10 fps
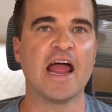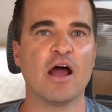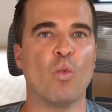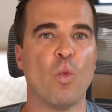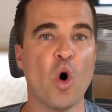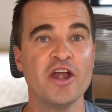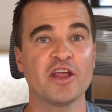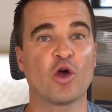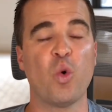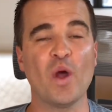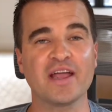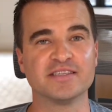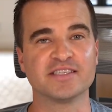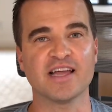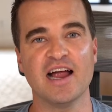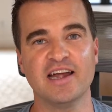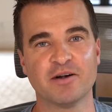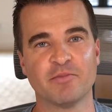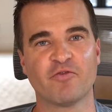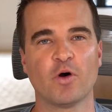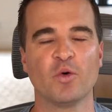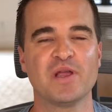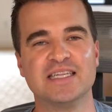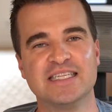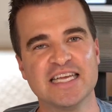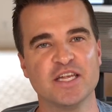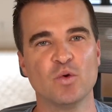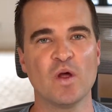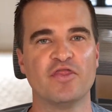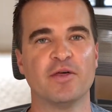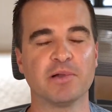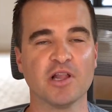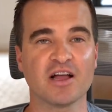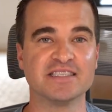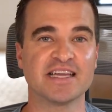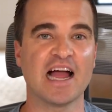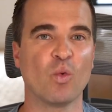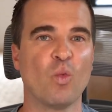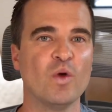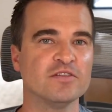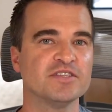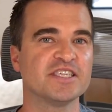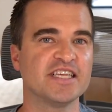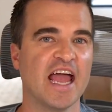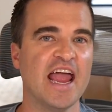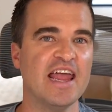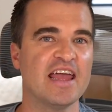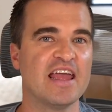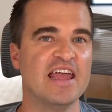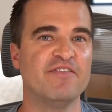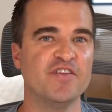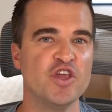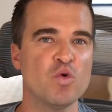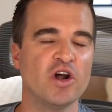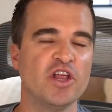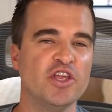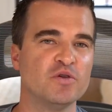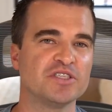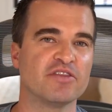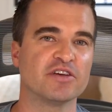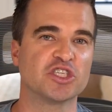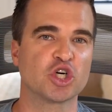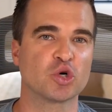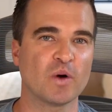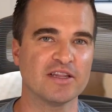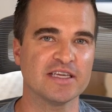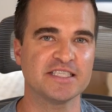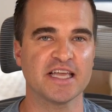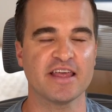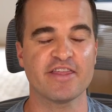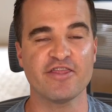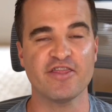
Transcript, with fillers: Now, one quick aside here before we continue with the plugins, I will say if you are using the Trellis